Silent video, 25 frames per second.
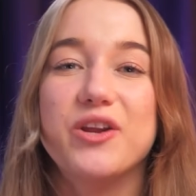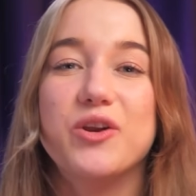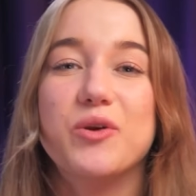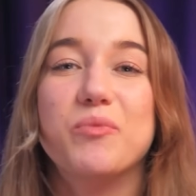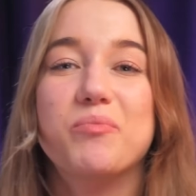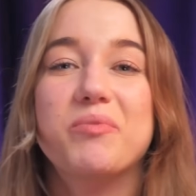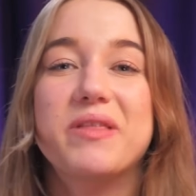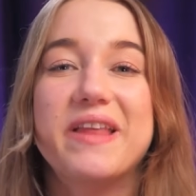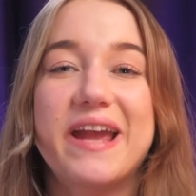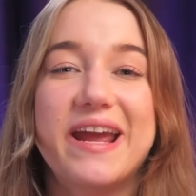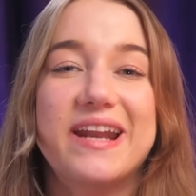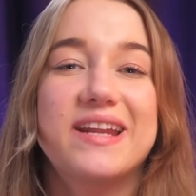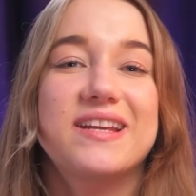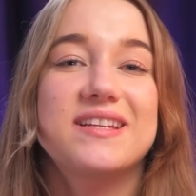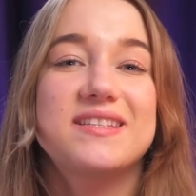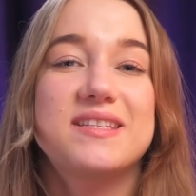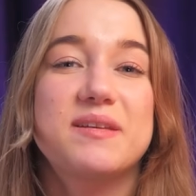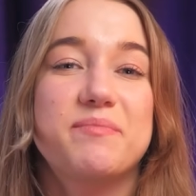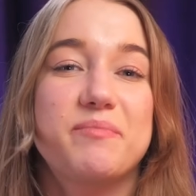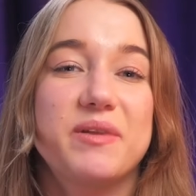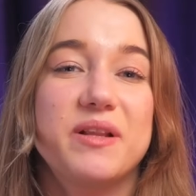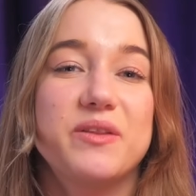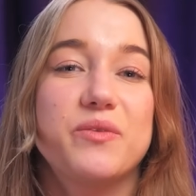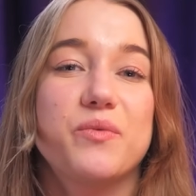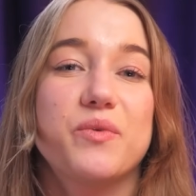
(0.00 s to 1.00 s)
you're planning
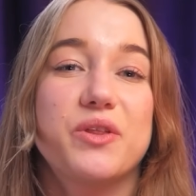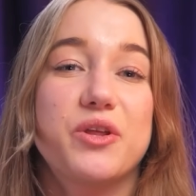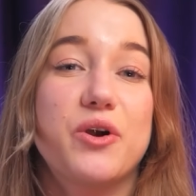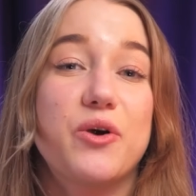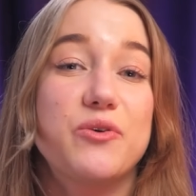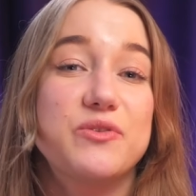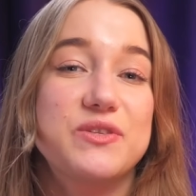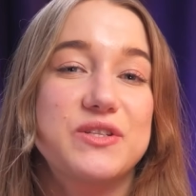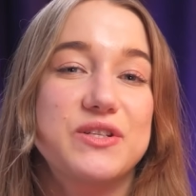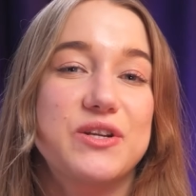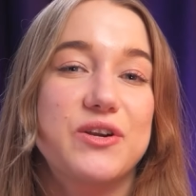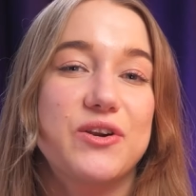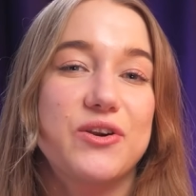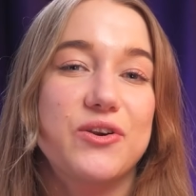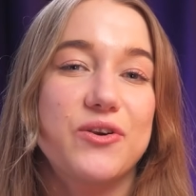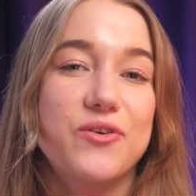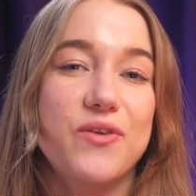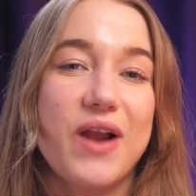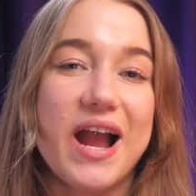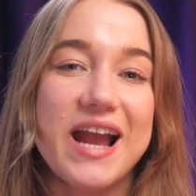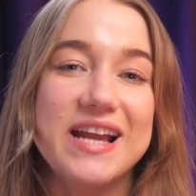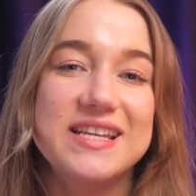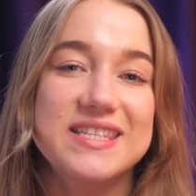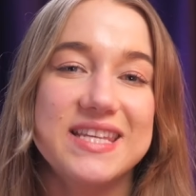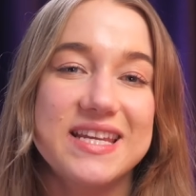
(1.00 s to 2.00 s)
to build with Hostinger
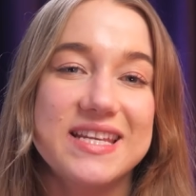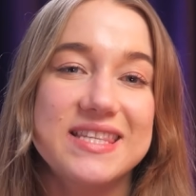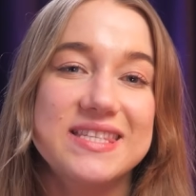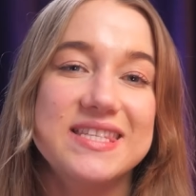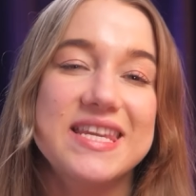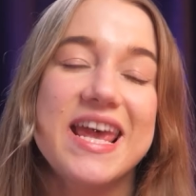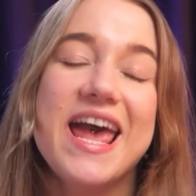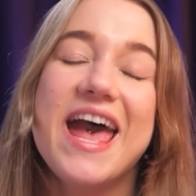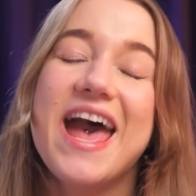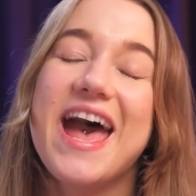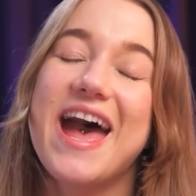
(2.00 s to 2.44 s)
Horizons.